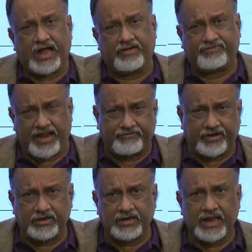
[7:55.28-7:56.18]

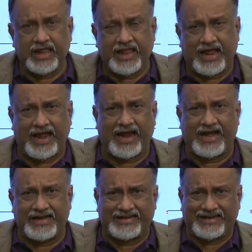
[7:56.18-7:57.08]
flavor
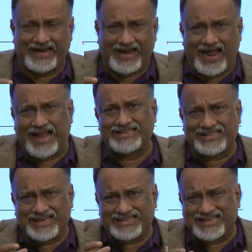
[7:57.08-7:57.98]
and has
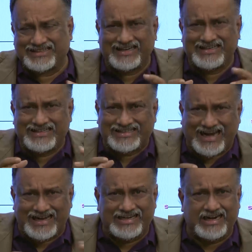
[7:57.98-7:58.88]
a certain
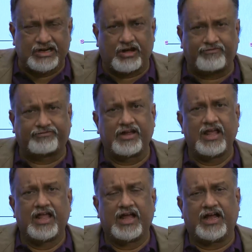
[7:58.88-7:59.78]
standard of
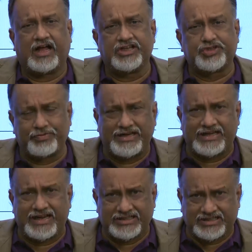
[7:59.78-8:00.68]

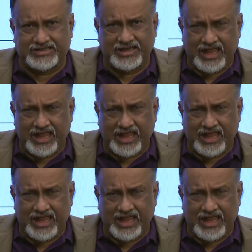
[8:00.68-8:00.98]
sweetness,